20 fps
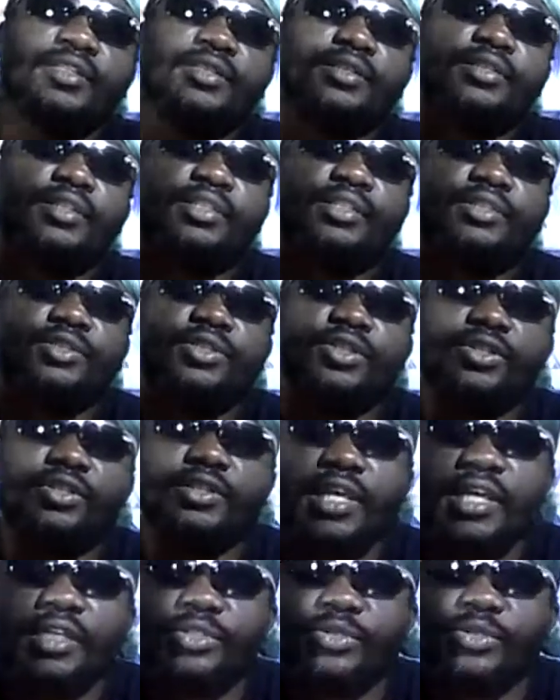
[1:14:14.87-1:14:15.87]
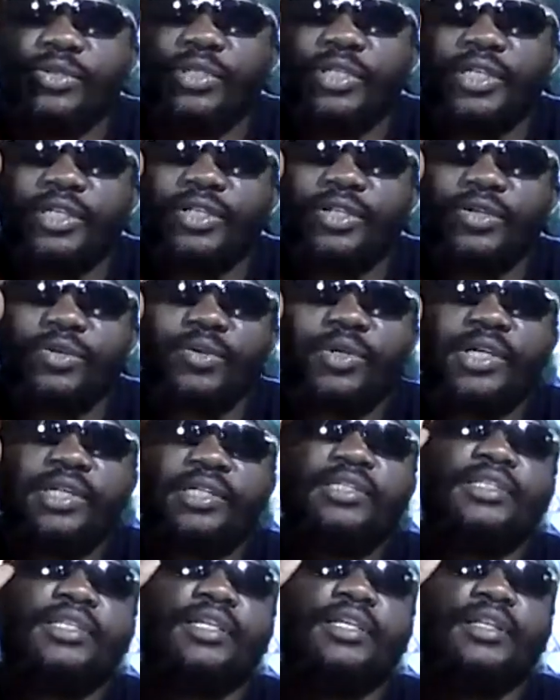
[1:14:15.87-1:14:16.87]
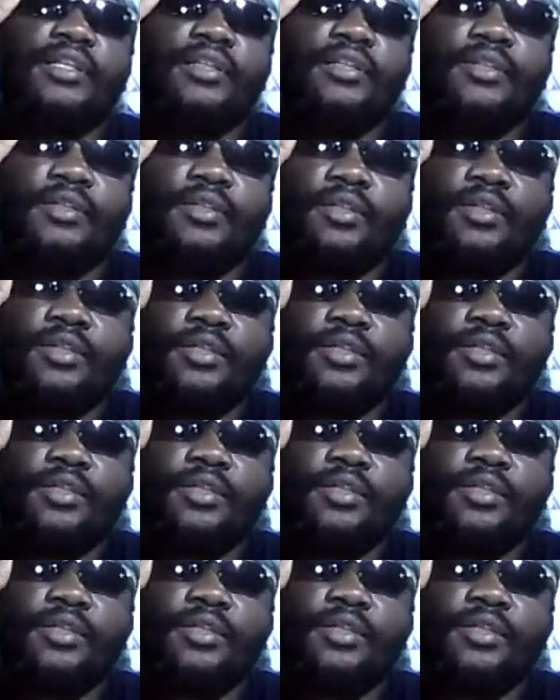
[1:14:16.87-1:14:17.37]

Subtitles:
It's just like today, we are saying,